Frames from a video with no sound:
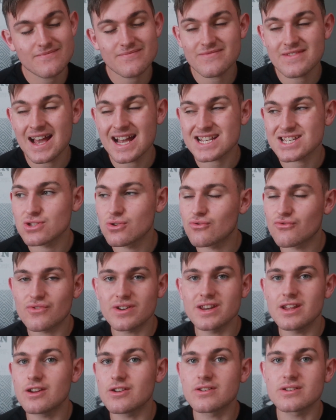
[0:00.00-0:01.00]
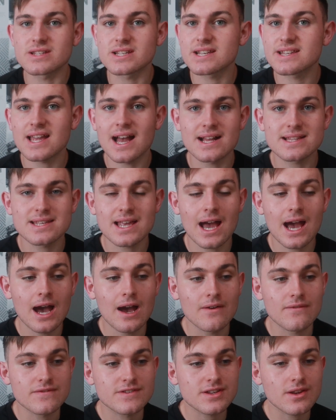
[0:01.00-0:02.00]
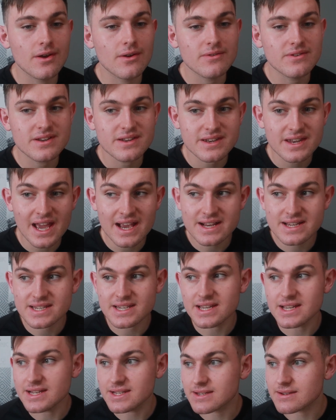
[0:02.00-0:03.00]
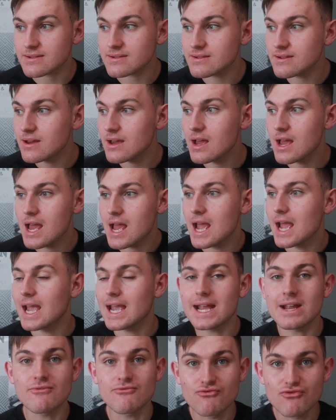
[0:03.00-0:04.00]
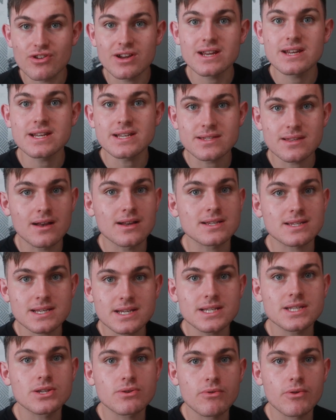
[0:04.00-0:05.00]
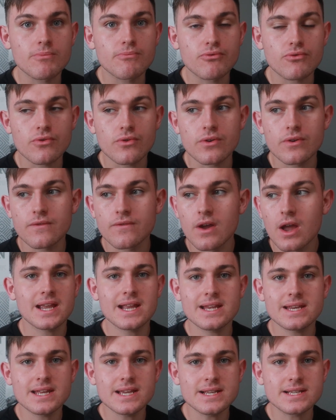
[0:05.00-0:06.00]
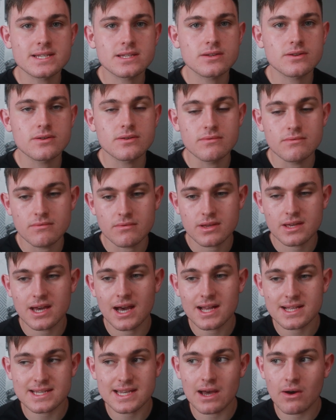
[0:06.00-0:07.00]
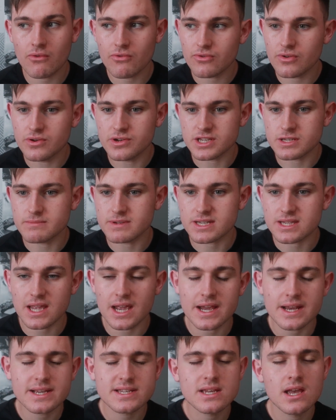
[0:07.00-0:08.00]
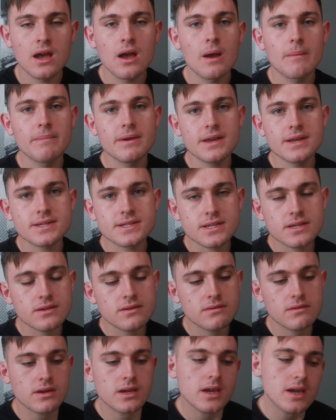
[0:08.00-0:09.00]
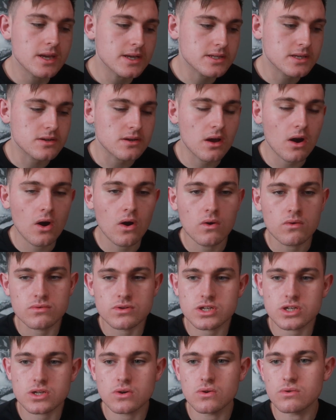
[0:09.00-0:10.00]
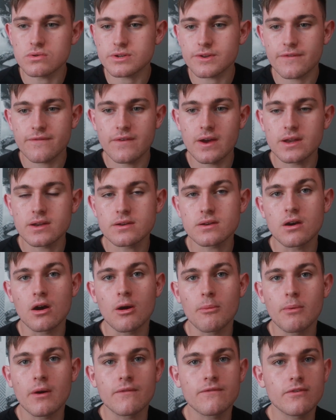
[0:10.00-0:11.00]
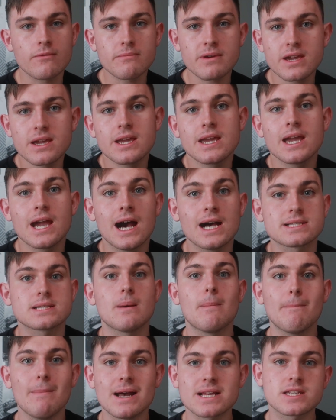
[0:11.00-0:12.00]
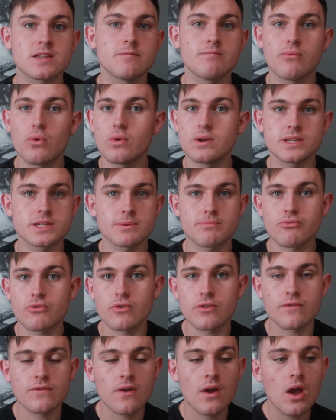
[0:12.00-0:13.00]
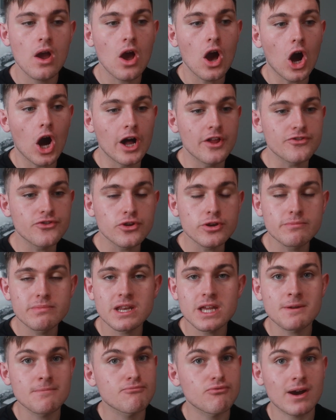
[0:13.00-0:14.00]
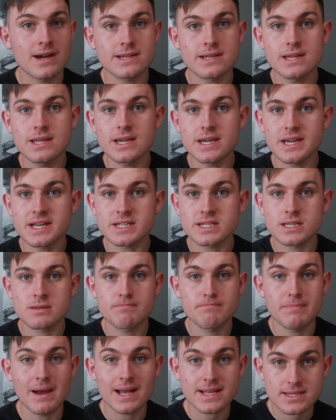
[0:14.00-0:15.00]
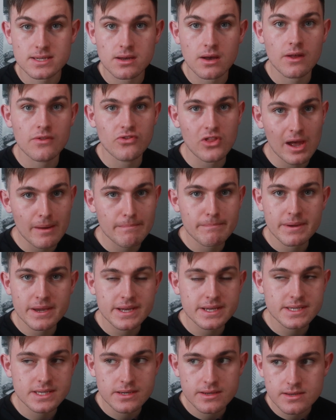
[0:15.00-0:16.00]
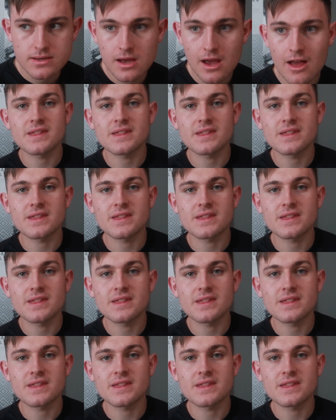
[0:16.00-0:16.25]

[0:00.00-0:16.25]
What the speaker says: That's not really a good stat to have. So next season, he really does need to improve. He needs to cut out those mistakes. Pearson, he's an old school defender, but for me, he has a massive point to prove. I do believe Bradley is better than Pearson.